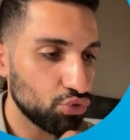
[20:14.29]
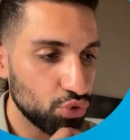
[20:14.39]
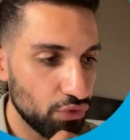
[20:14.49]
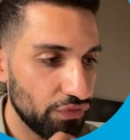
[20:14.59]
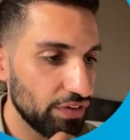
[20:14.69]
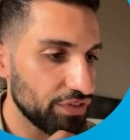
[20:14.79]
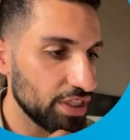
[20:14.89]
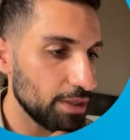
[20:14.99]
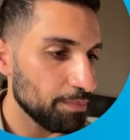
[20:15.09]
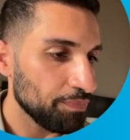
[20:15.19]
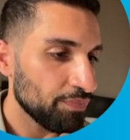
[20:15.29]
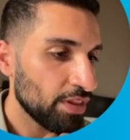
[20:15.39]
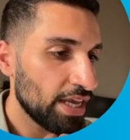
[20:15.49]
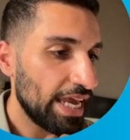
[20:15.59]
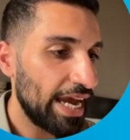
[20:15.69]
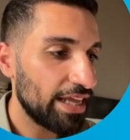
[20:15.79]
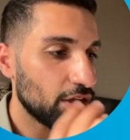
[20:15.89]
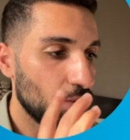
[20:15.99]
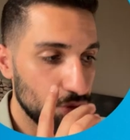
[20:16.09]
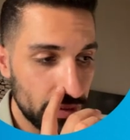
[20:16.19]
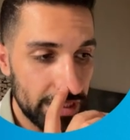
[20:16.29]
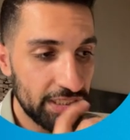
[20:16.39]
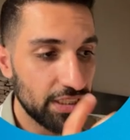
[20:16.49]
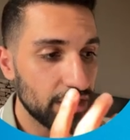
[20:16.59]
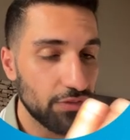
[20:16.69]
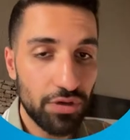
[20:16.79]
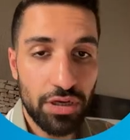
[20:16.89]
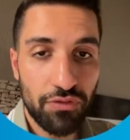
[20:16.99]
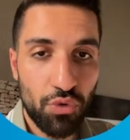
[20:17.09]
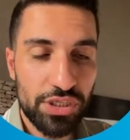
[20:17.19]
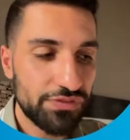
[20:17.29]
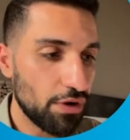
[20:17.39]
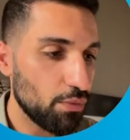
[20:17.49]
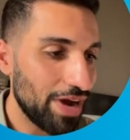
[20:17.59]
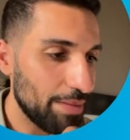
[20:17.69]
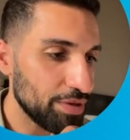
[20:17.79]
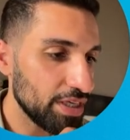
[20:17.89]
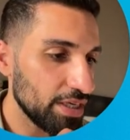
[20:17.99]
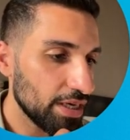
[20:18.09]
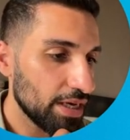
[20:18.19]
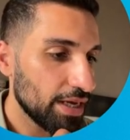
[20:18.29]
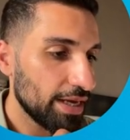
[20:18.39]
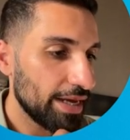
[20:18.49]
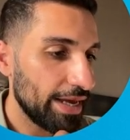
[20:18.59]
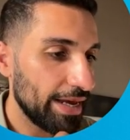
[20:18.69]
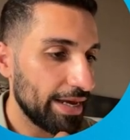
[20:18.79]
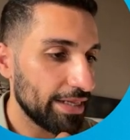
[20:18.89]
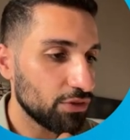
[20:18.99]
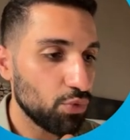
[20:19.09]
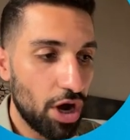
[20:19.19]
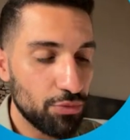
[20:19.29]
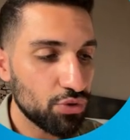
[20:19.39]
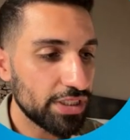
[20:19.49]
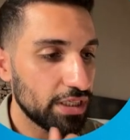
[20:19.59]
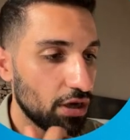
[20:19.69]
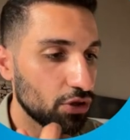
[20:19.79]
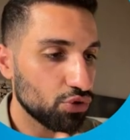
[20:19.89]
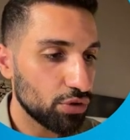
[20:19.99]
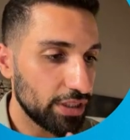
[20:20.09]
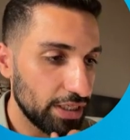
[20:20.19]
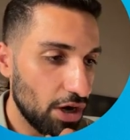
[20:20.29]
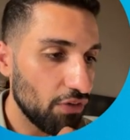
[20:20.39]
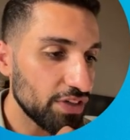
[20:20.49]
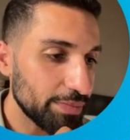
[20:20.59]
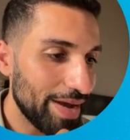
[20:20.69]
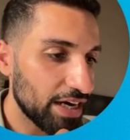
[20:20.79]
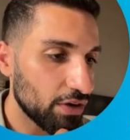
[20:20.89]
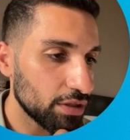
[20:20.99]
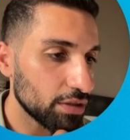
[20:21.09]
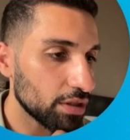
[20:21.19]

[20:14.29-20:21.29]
250, and I'm using the voice from VAPI, and I'm using also the office background